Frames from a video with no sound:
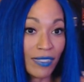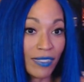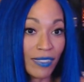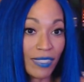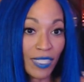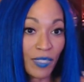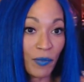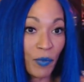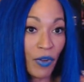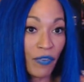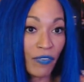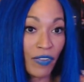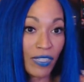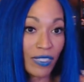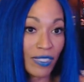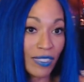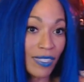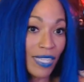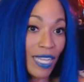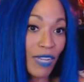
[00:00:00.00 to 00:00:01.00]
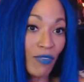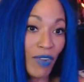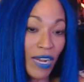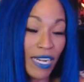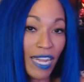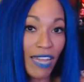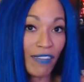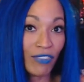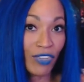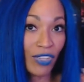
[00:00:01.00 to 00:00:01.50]
That's perfect. It's like right
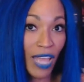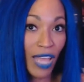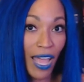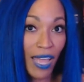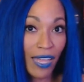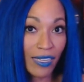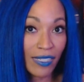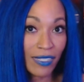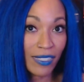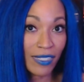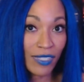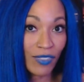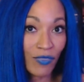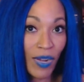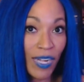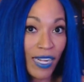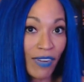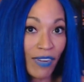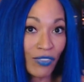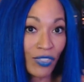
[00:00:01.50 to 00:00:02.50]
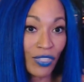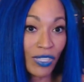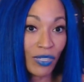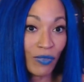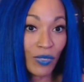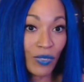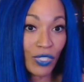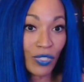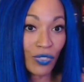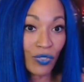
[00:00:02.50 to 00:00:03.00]
after that. It's right after the
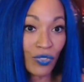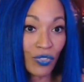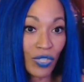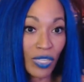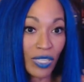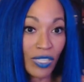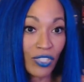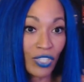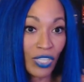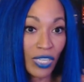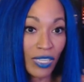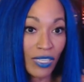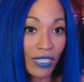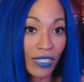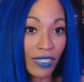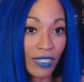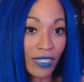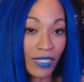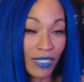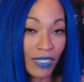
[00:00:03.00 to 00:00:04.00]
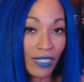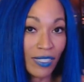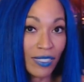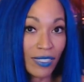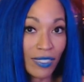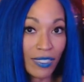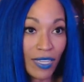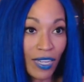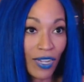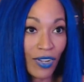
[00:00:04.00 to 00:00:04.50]
original trilogy.
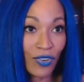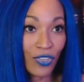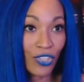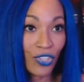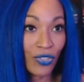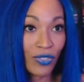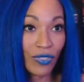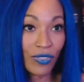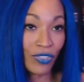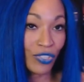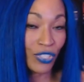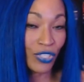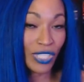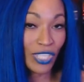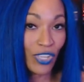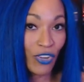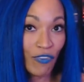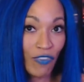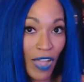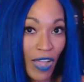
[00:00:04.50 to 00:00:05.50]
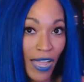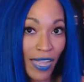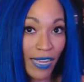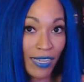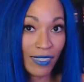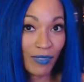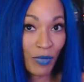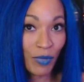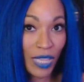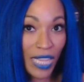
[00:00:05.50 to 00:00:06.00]
So you're still fine
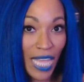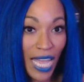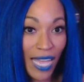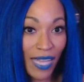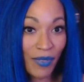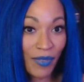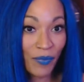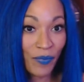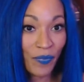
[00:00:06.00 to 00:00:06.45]
with that.